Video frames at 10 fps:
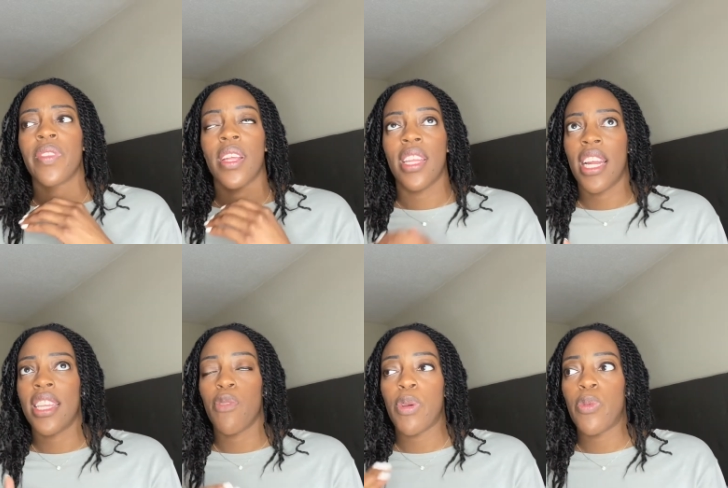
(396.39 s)
And then I
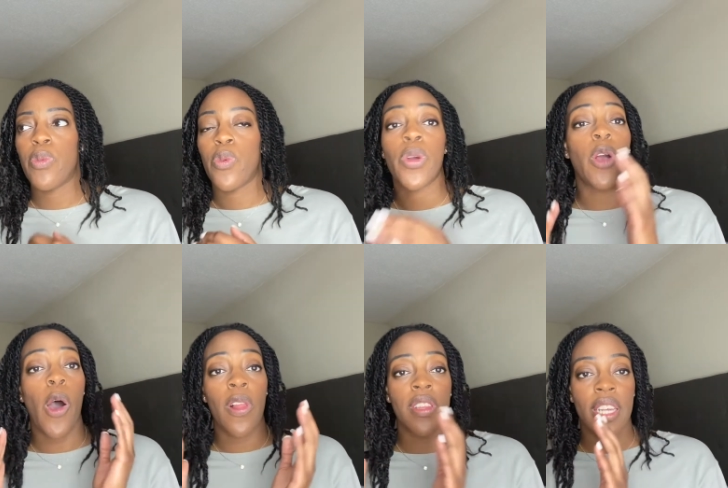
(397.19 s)
think we re- we were
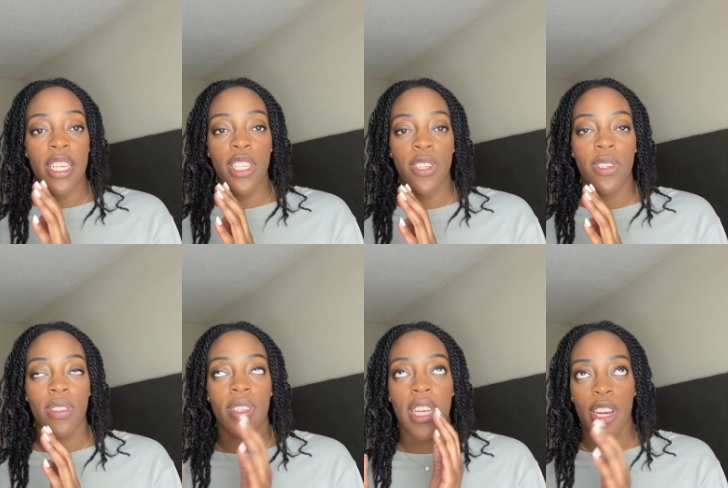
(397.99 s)
all on the Eastern
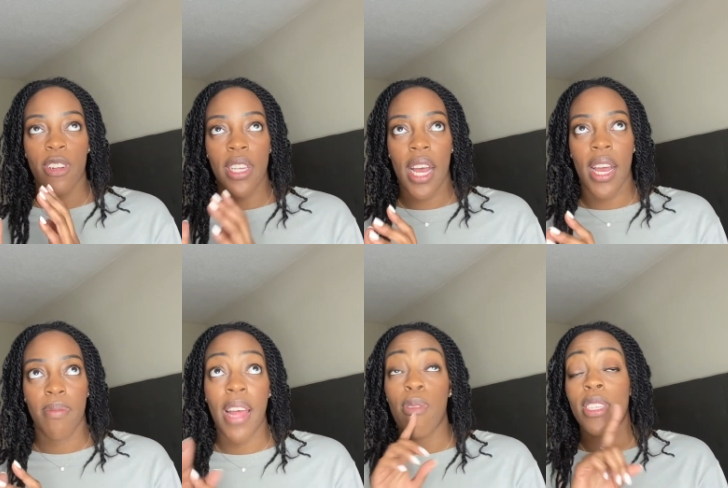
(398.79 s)
Standard Time.
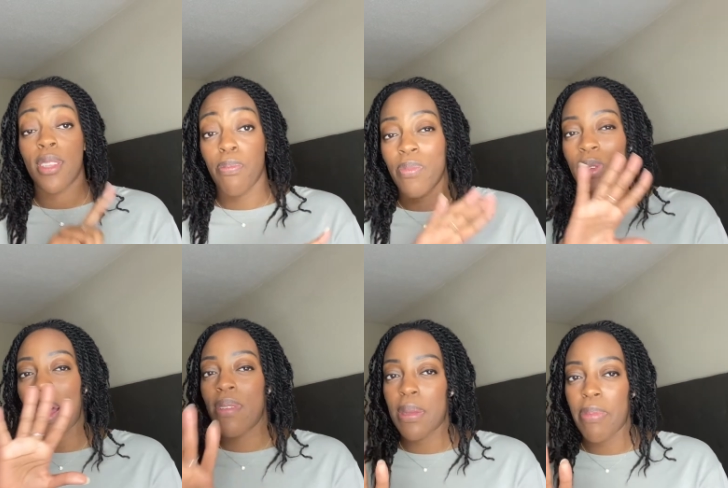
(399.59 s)
That was the so that
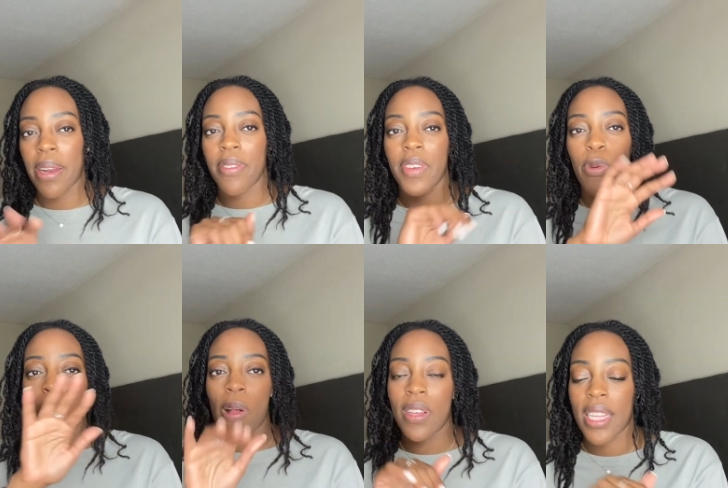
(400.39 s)
was a benefit. We're
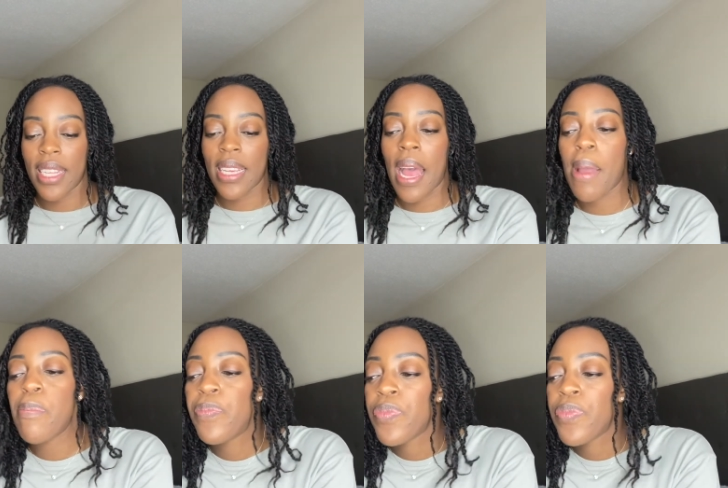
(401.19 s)
all on that time